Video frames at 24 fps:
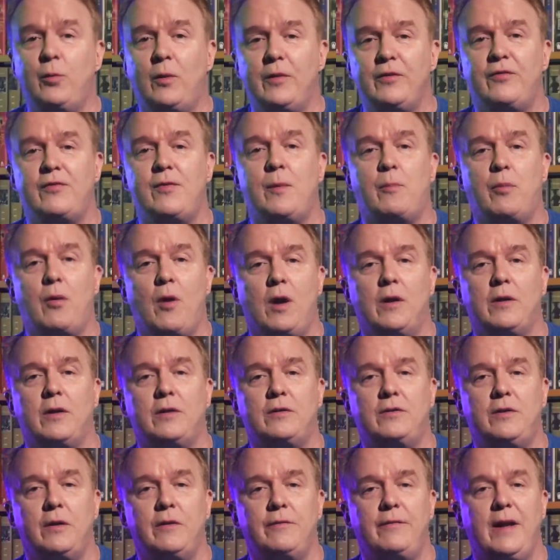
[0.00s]
was the
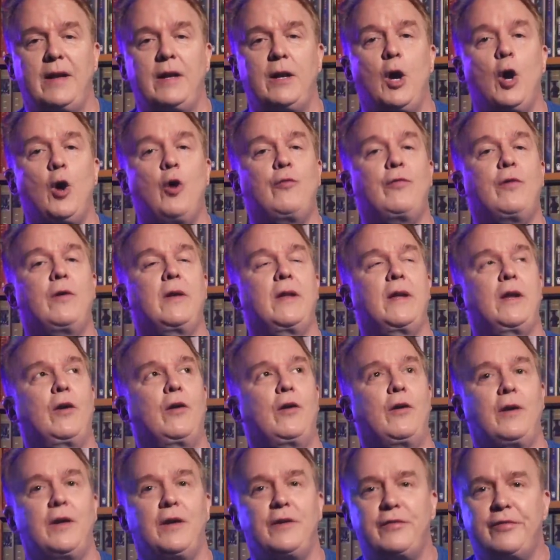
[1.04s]
product of an overly
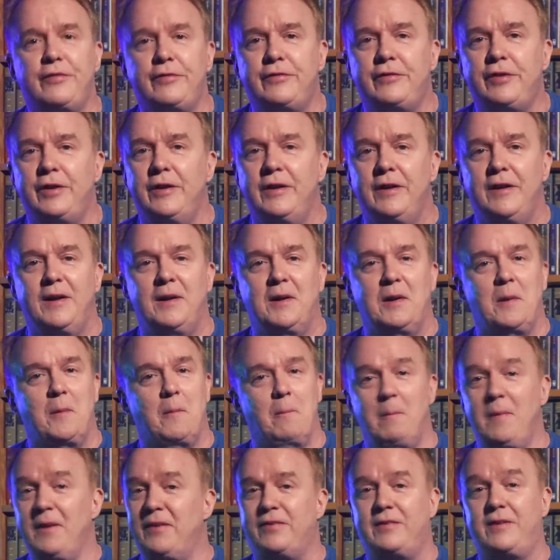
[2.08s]
earnest,
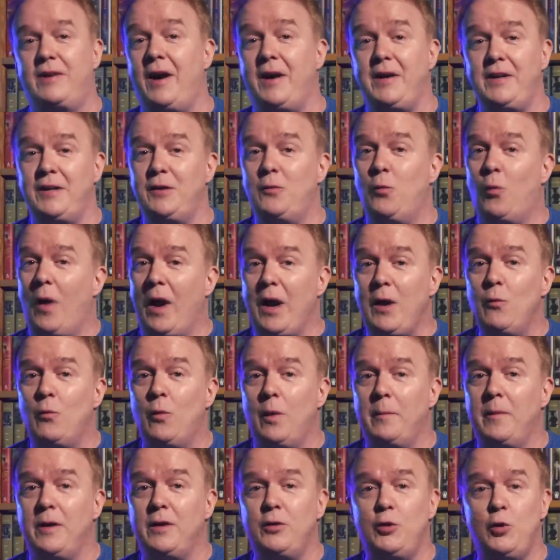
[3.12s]
misguided white
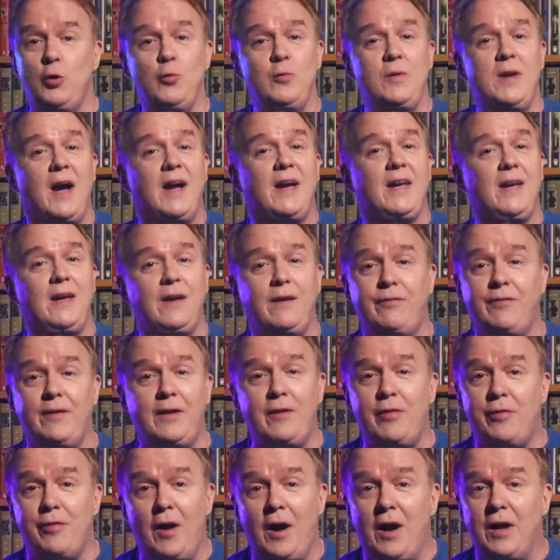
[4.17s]
woman who naively
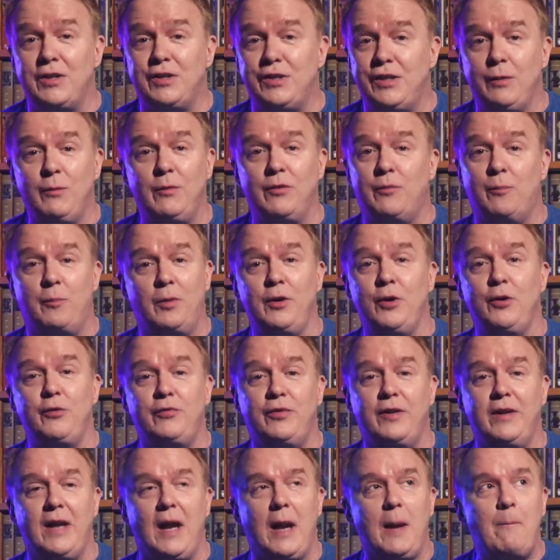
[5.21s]
thought she was
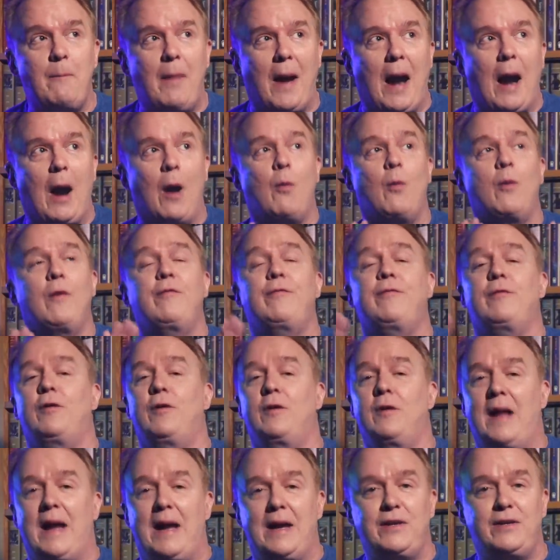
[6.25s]
producing a
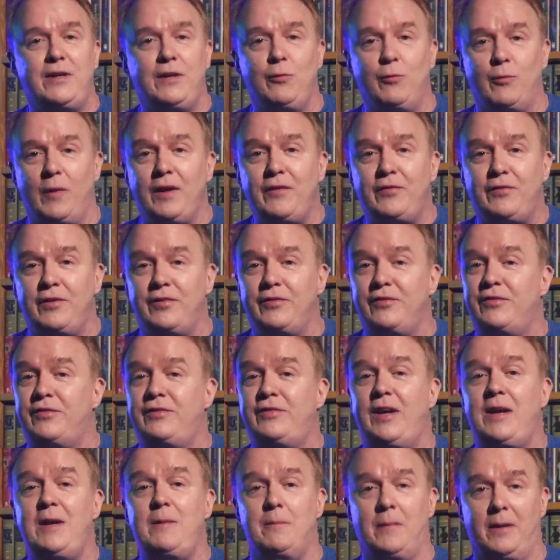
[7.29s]
powerful anti-racist
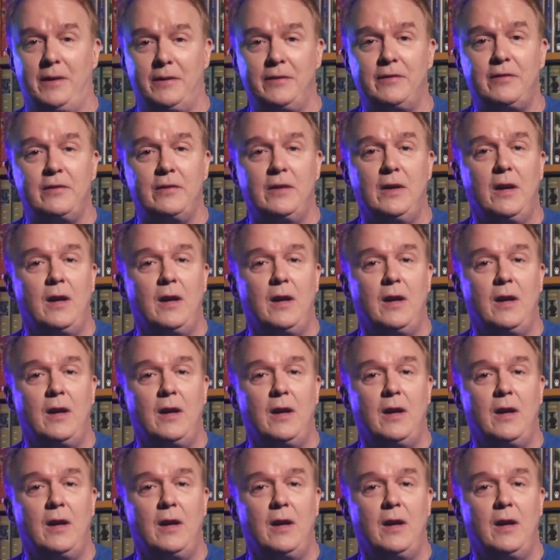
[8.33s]
statement,